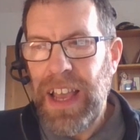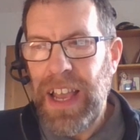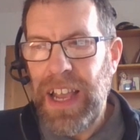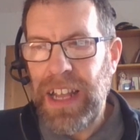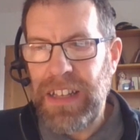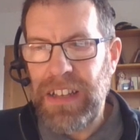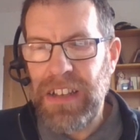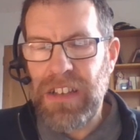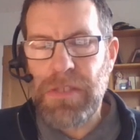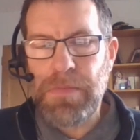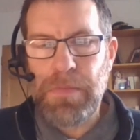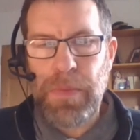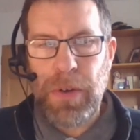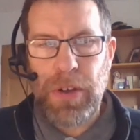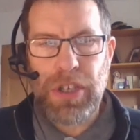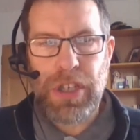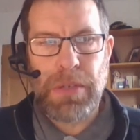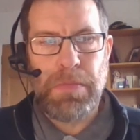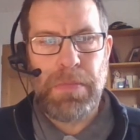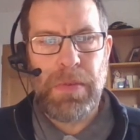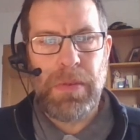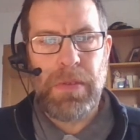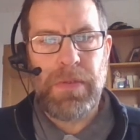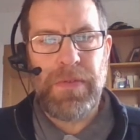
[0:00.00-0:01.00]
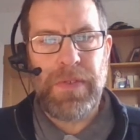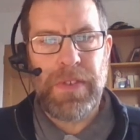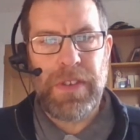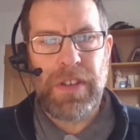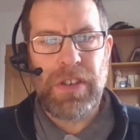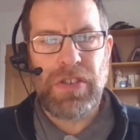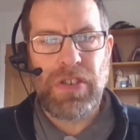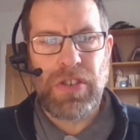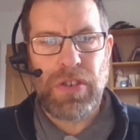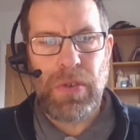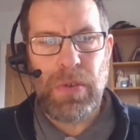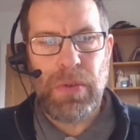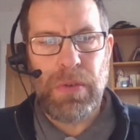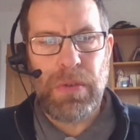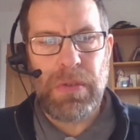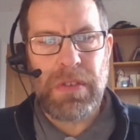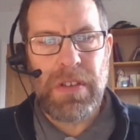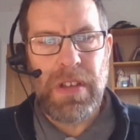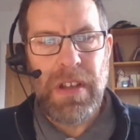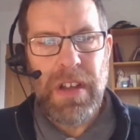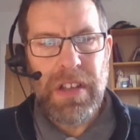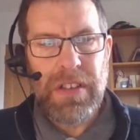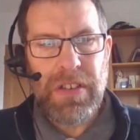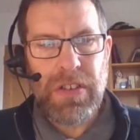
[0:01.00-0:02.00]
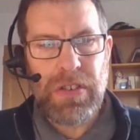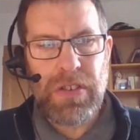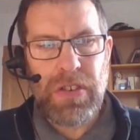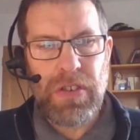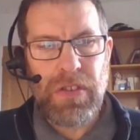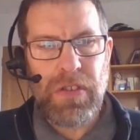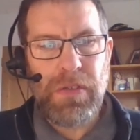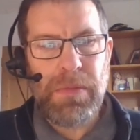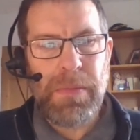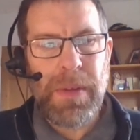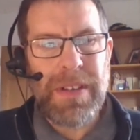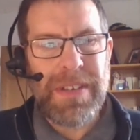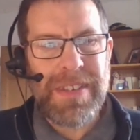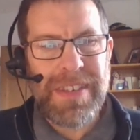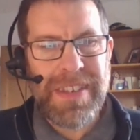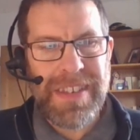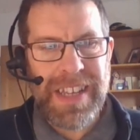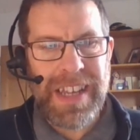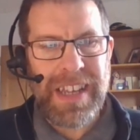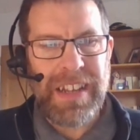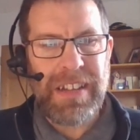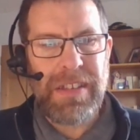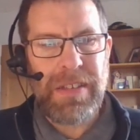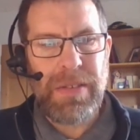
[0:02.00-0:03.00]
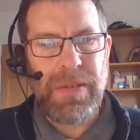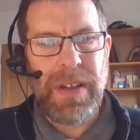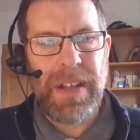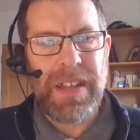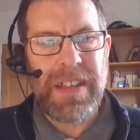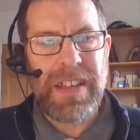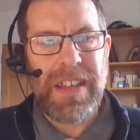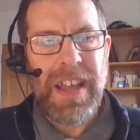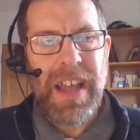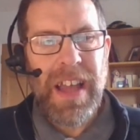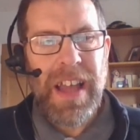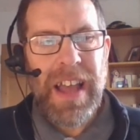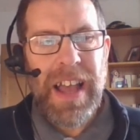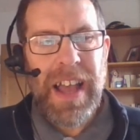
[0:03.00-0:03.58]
it is possible for the salt to sort of almost stick to it